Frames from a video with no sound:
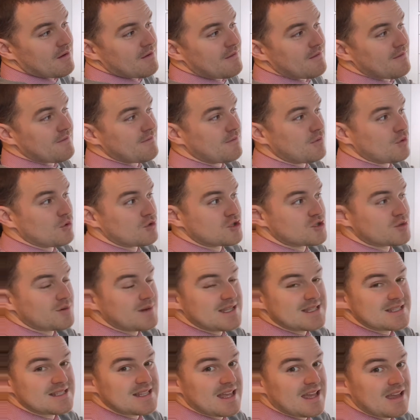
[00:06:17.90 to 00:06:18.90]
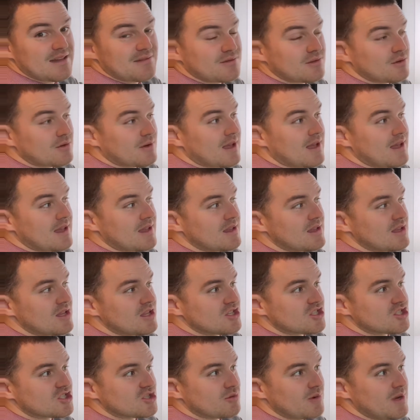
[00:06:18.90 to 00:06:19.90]
4 sweets left, okay?
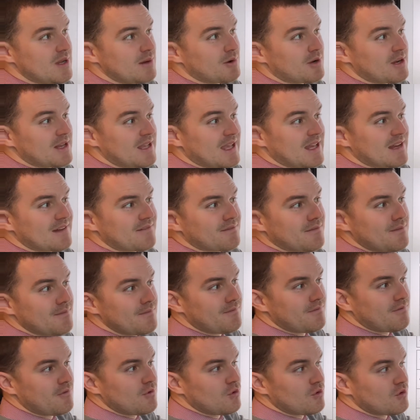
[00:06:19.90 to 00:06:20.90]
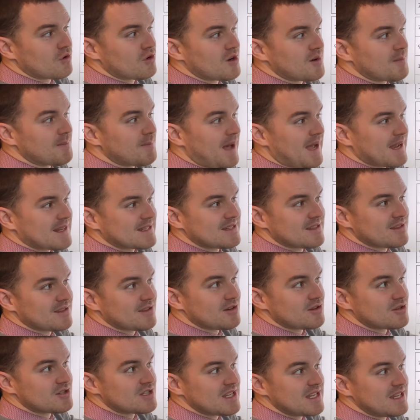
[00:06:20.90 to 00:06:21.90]
So we want to get from 4 back to
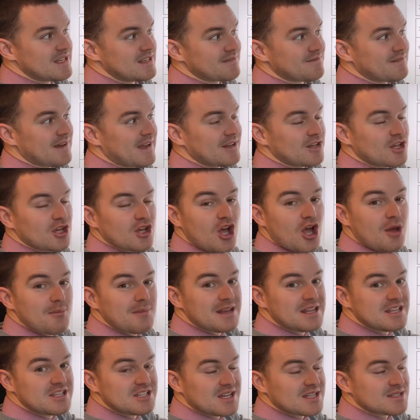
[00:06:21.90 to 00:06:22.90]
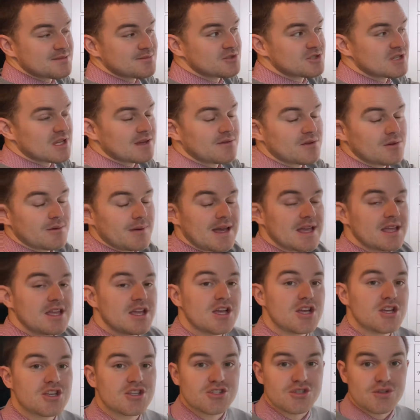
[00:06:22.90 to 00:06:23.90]
13 to find out how many Jasper's given away.
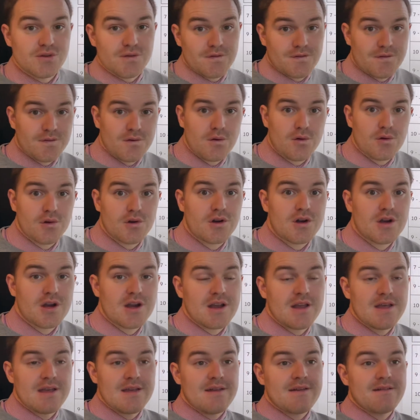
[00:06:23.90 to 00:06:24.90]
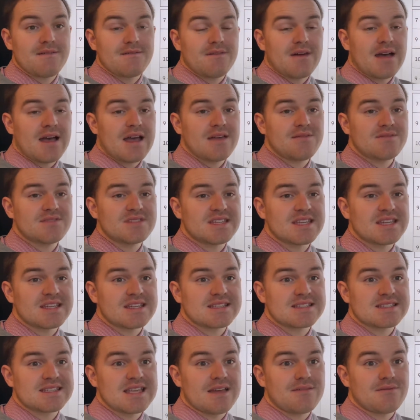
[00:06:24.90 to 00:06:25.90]
So 4, 5, 6,
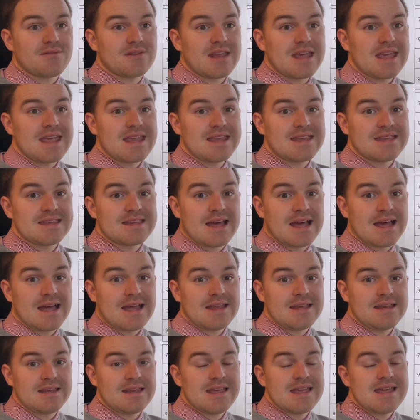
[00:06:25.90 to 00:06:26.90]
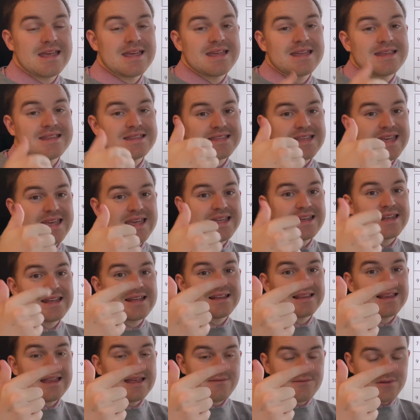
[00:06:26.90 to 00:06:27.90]
7, 8, 9, 10,
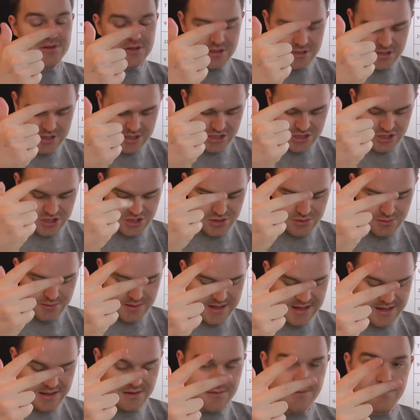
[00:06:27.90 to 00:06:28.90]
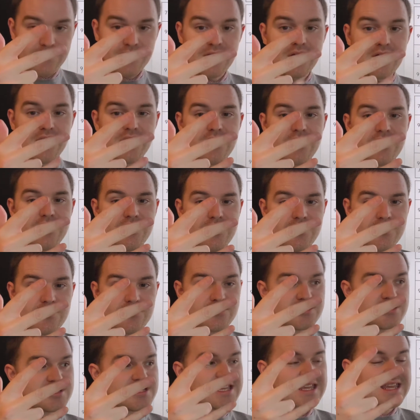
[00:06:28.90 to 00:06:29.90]
11, 12,
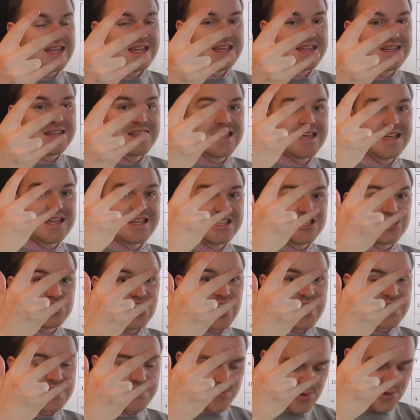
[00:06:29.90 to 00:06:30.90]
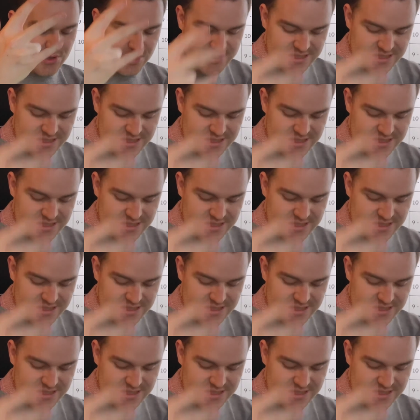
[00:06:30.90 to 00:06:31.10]
13. Jasper has